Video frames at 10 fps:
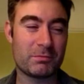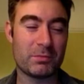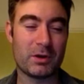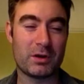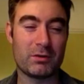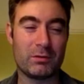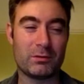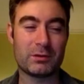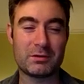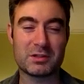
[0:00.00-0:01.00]
but
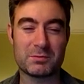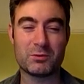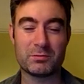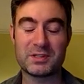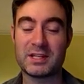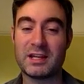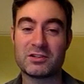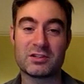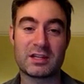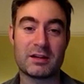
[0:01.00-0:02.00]
all those small mistakes
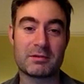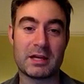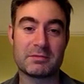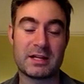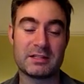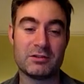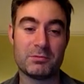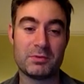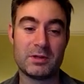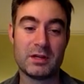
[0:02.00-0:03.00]
just kept adding
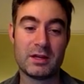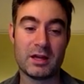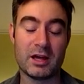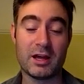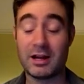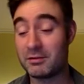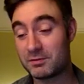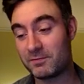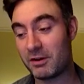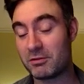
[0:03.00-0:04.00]
up, and he was
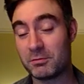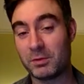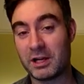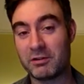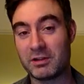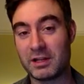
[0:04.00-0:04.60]
a very good player in the